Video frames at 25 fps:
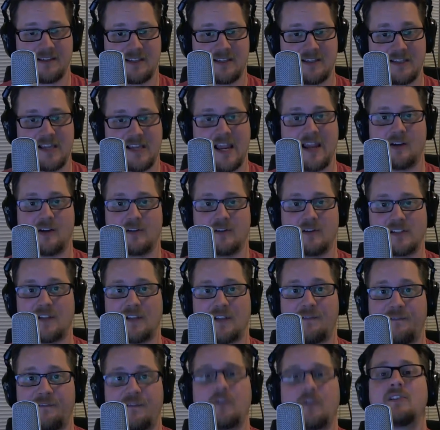cycle is
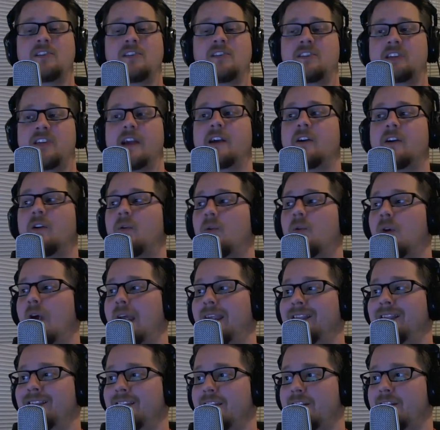the first cycle where
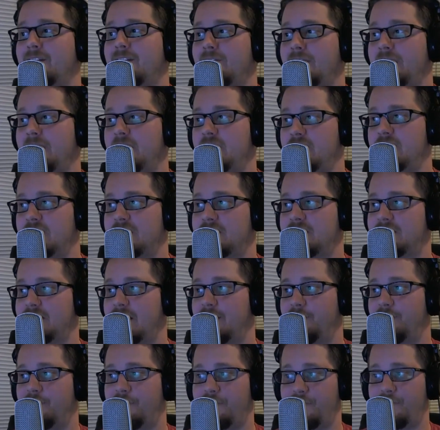I literally just
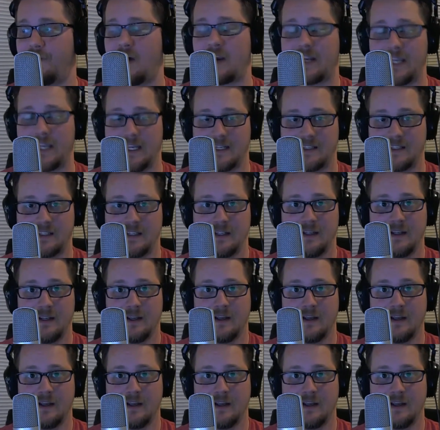said, fuck it.